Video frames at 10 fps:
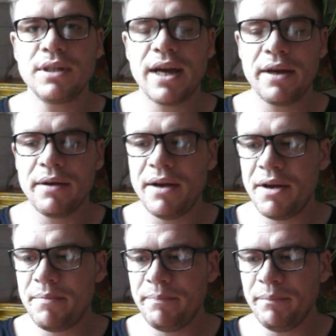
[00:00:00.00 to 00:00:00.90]
Okay,
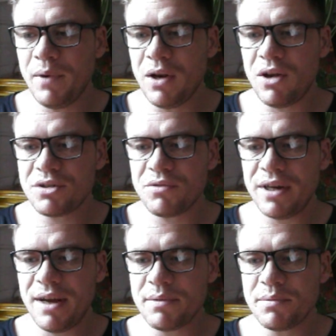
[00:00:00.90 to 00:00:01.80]
my last
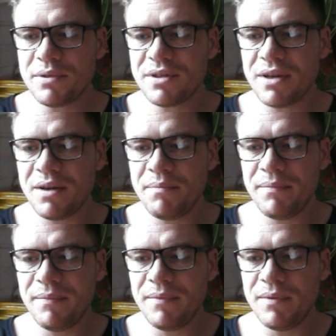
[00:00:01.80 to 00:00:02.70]
relapse
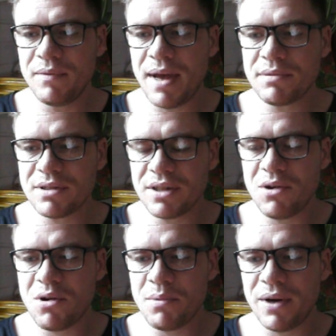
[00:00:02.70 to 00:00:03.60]
was absolutely
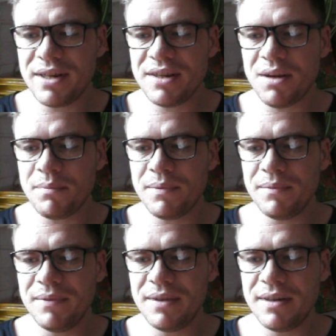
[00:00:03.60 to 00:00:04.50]
horrible. I ended up
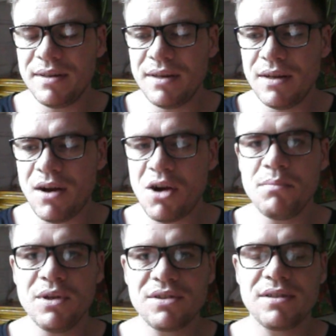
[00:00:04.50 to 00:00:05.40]

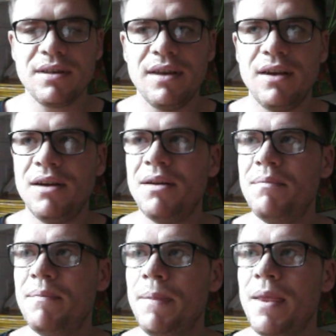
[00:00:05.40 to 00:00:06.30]

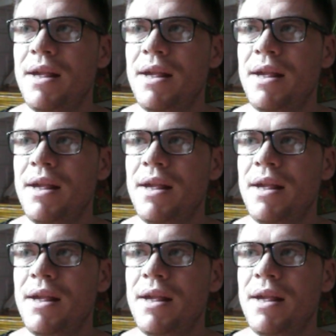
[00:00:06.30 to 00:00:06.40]
homeless,